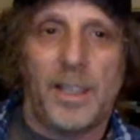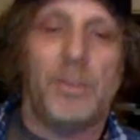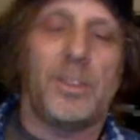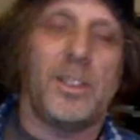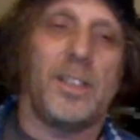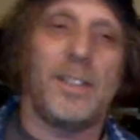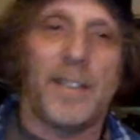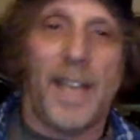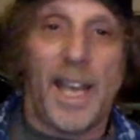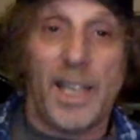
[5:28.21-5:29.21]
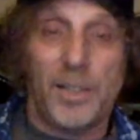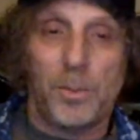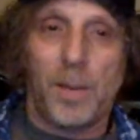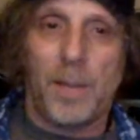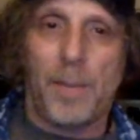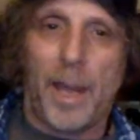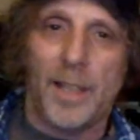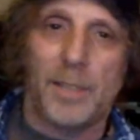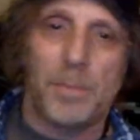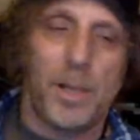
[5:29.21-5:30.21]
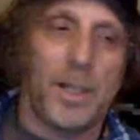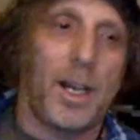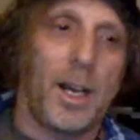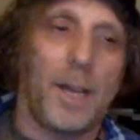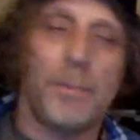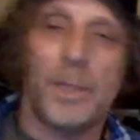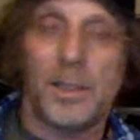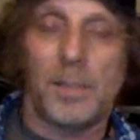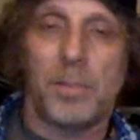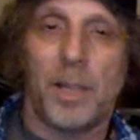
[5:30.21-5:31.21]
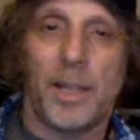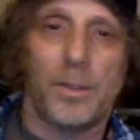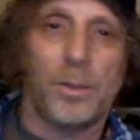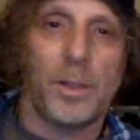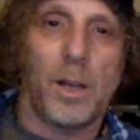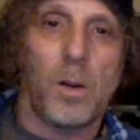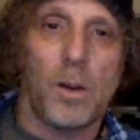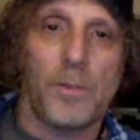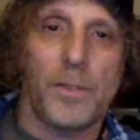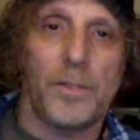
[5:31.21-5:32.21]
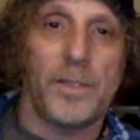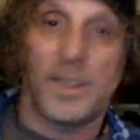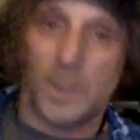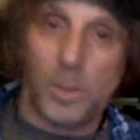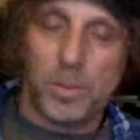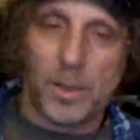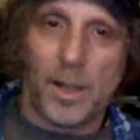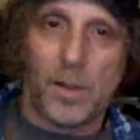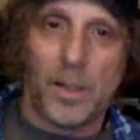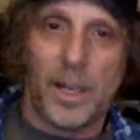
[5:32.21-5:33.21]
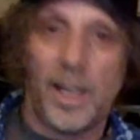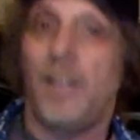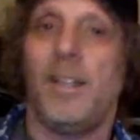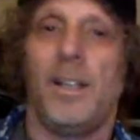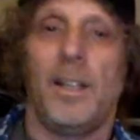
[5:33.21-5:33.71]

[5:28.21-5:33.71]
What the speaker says: It was just on the edge for my band, but I'm used to playing through an OR50 super loud, and